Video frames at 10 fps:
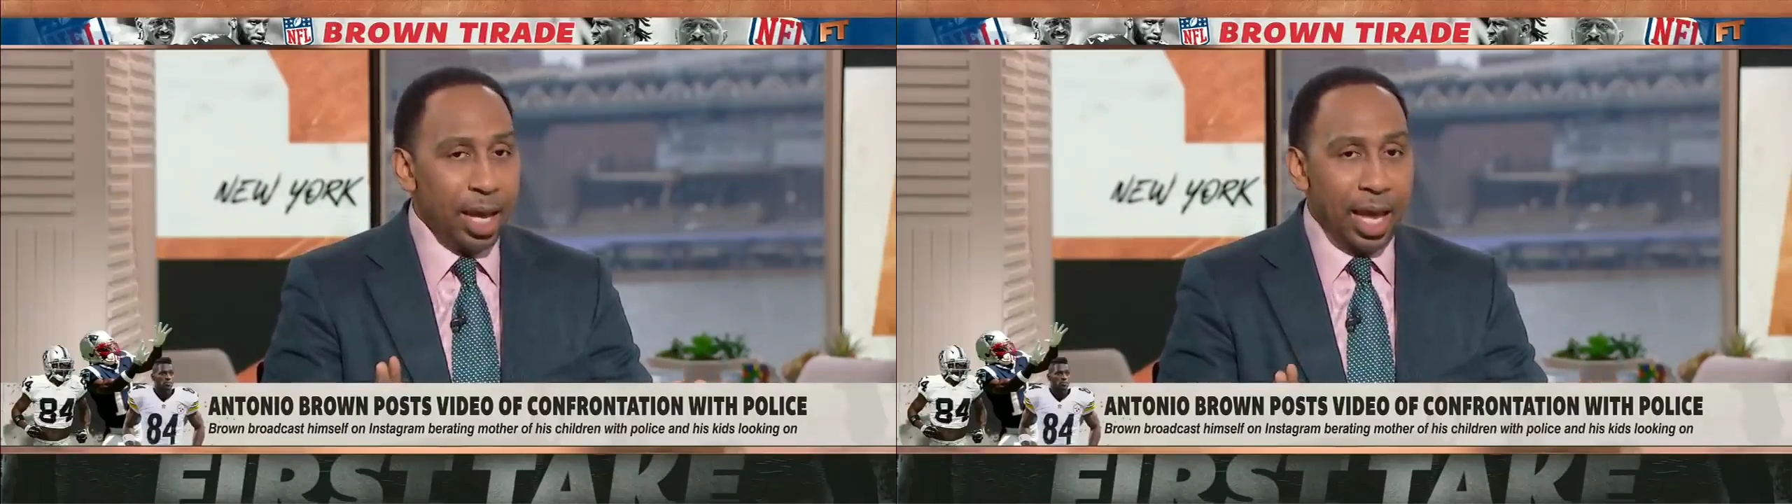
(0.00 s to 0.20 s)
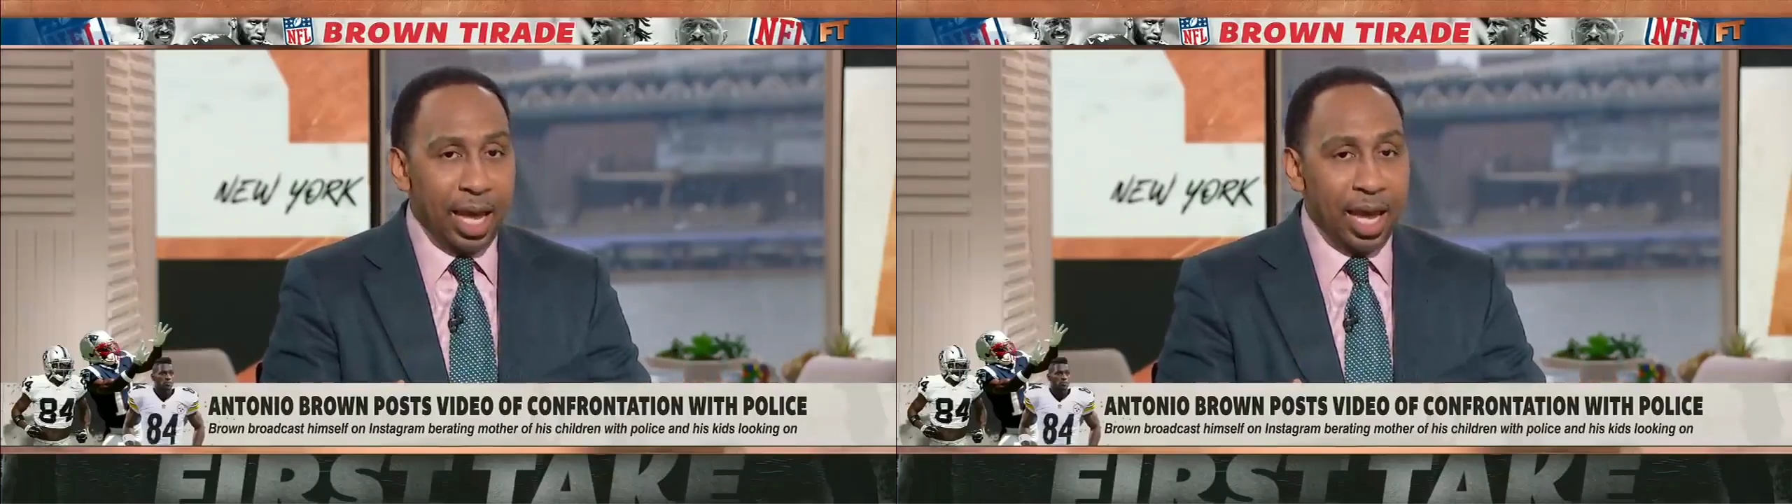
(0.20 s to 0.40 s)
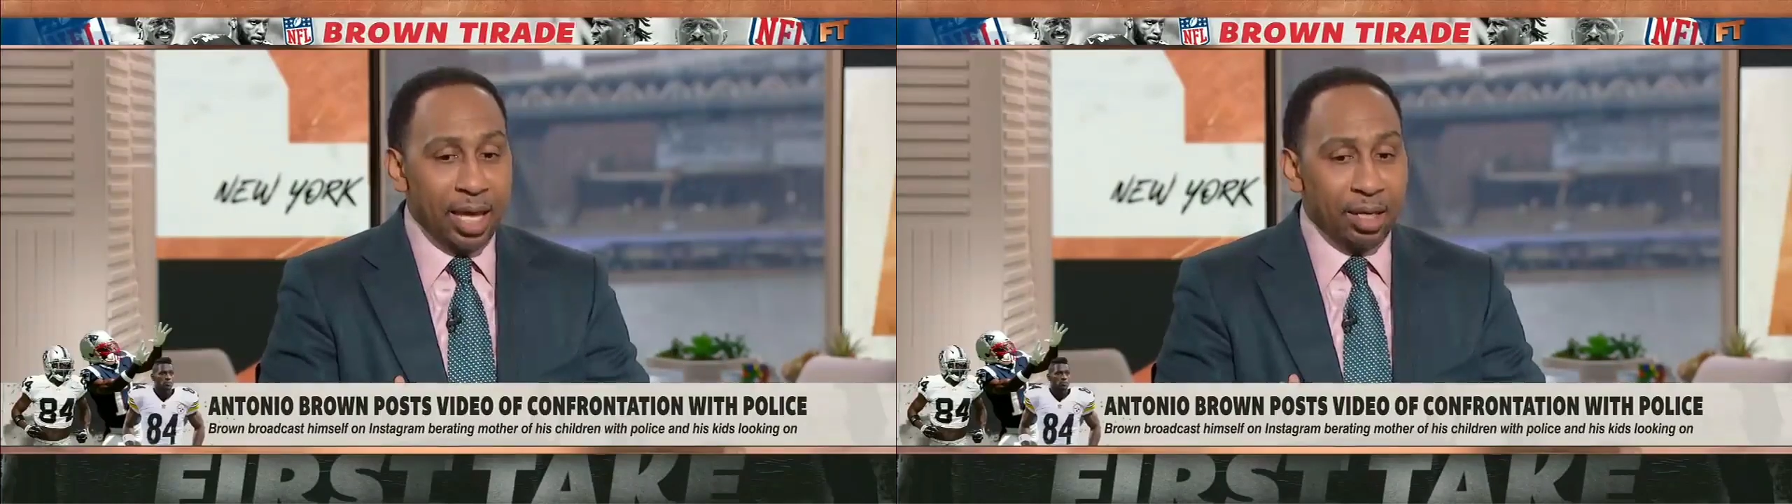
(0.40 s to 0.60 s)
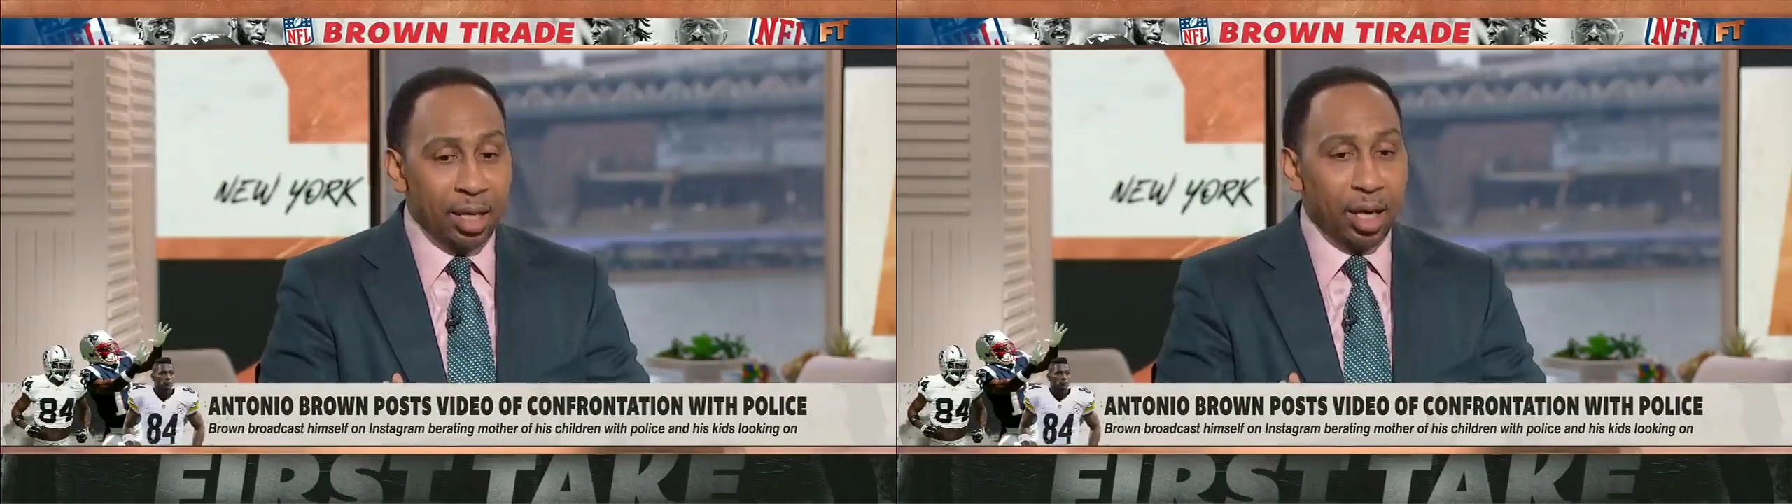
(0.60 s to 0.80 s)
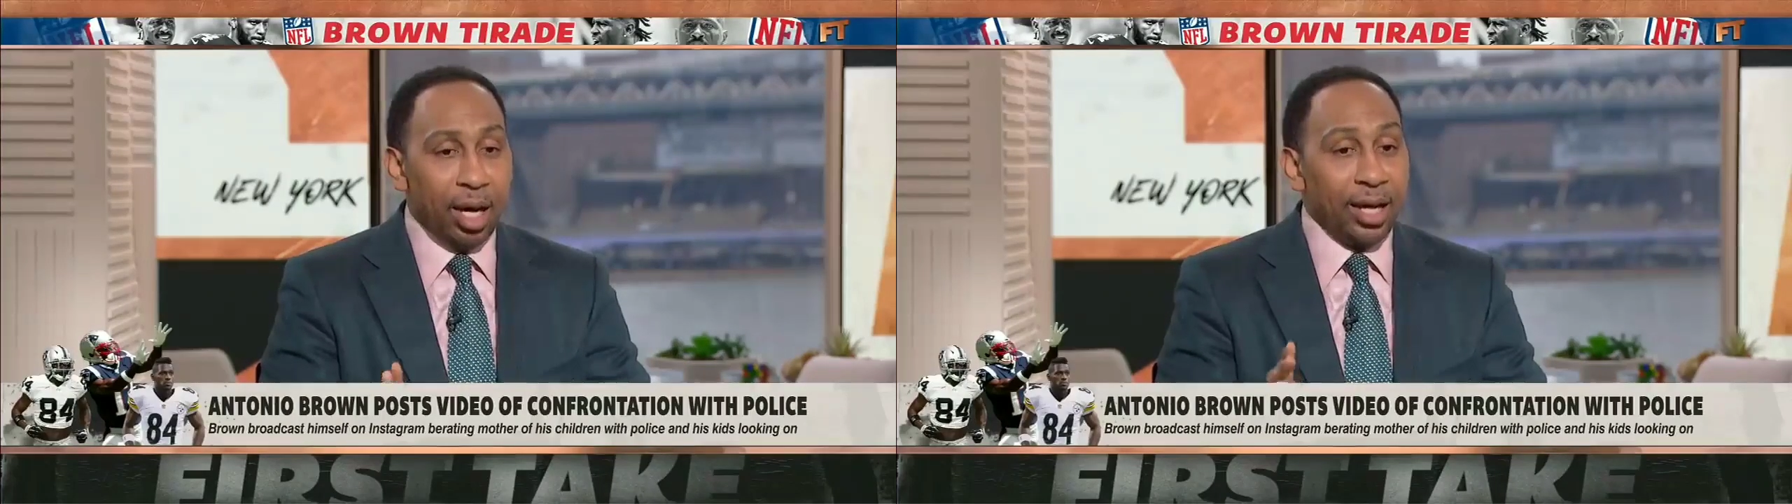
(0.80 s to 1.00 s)
And
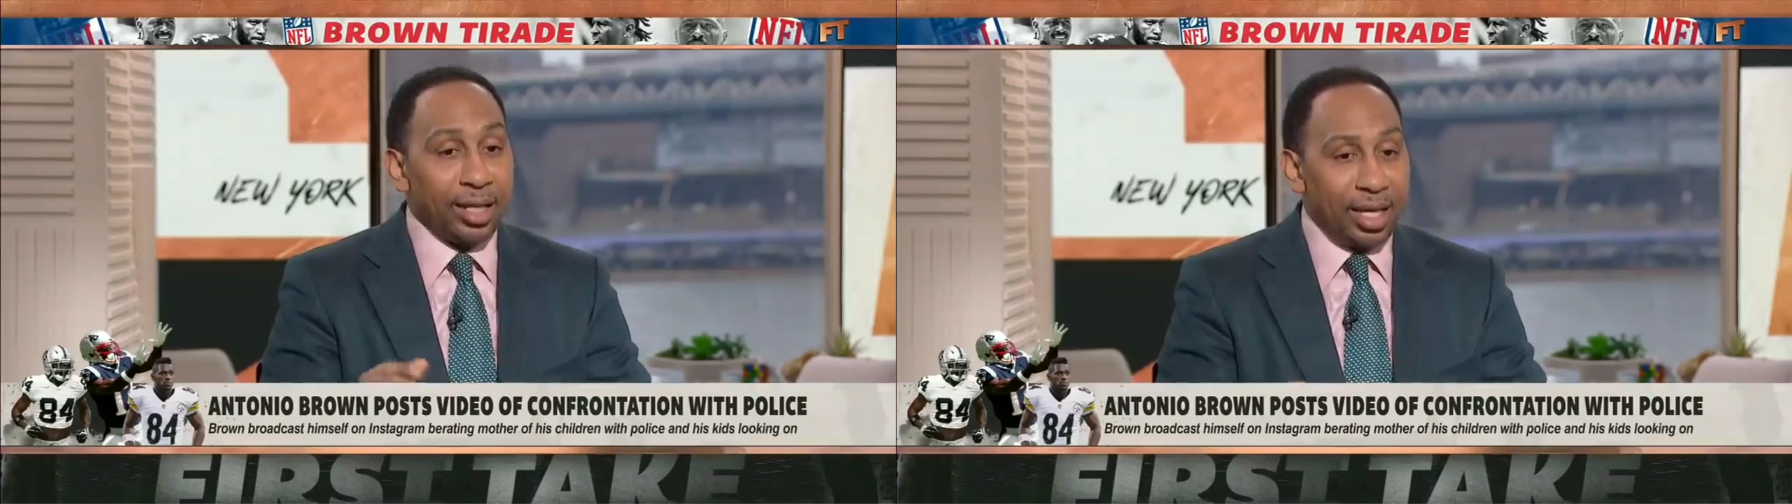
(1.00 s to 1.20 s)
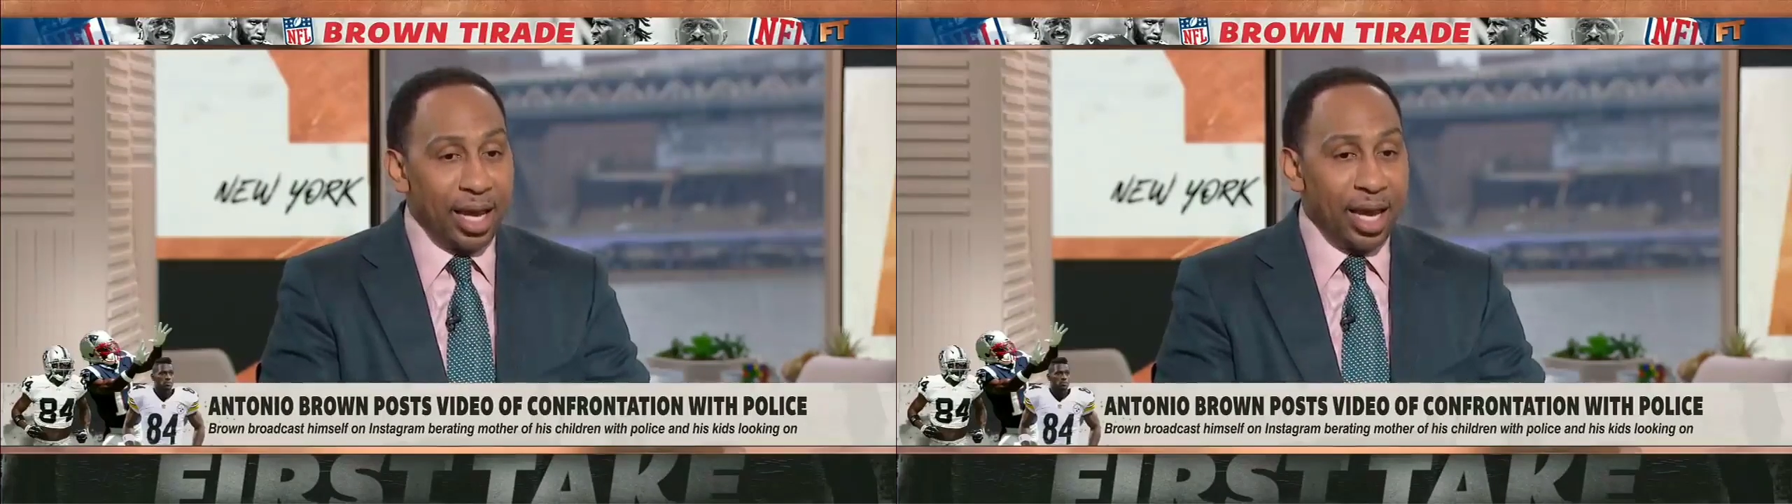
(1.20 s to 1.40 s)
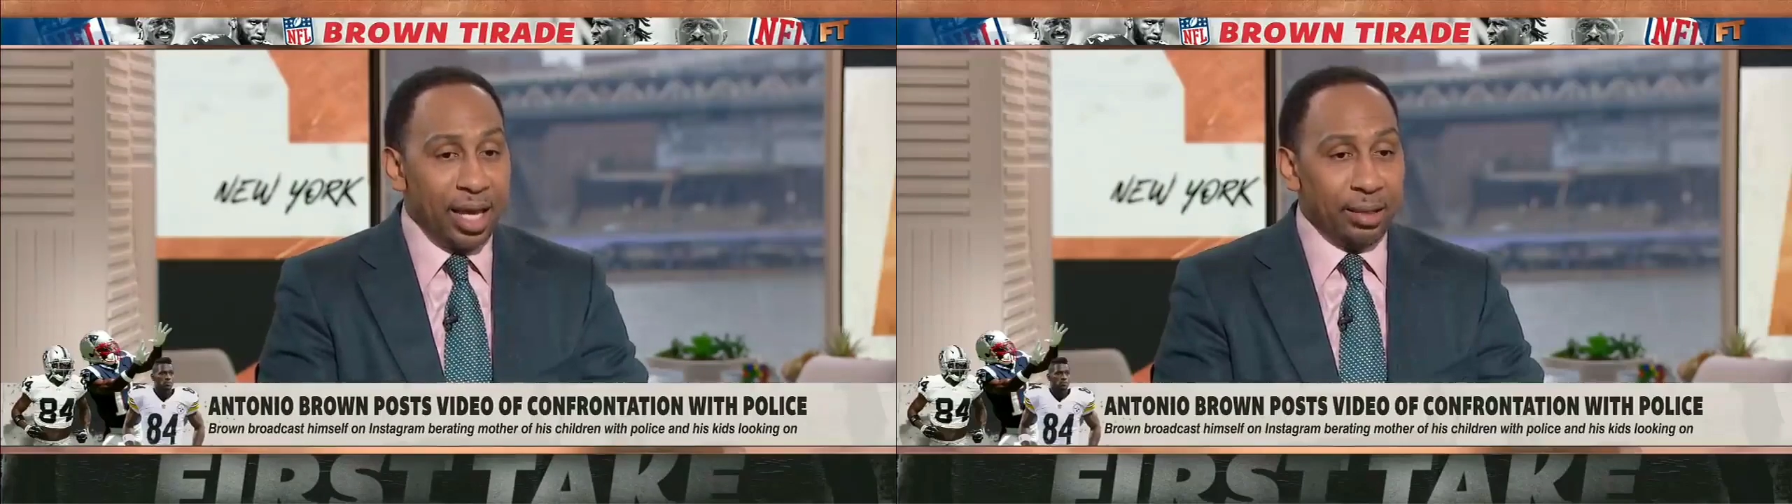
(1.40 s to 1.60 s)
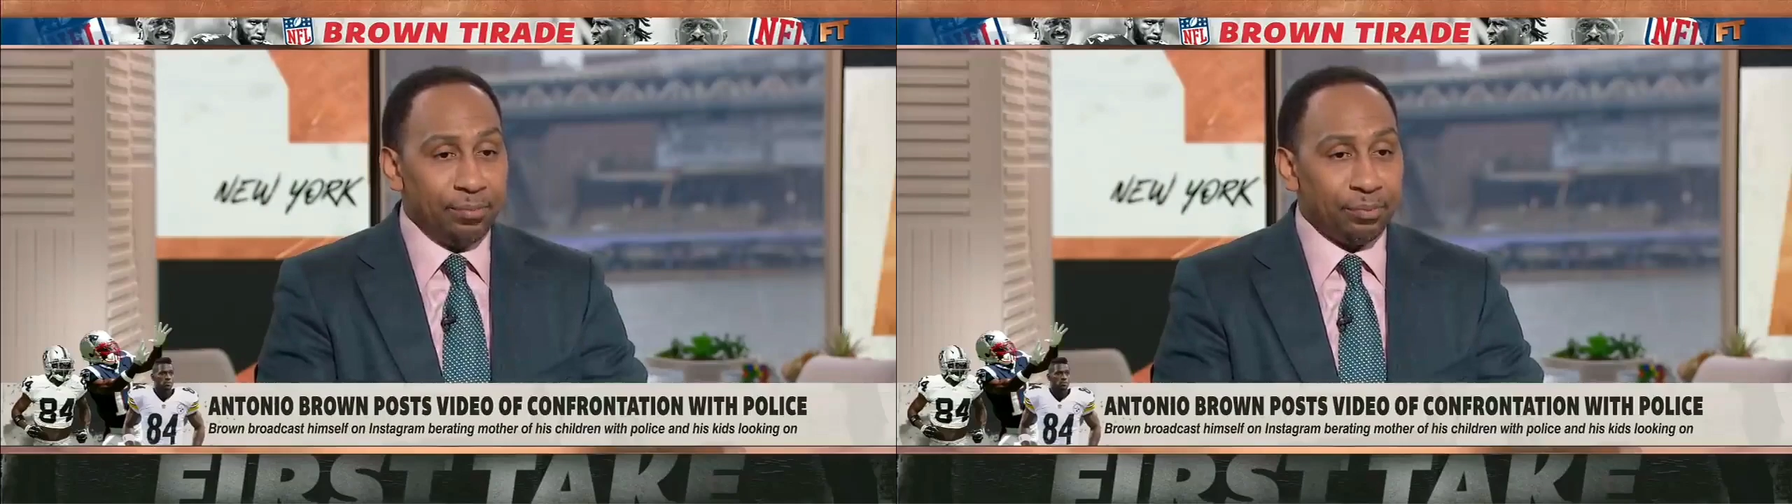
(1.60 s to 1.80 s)
again,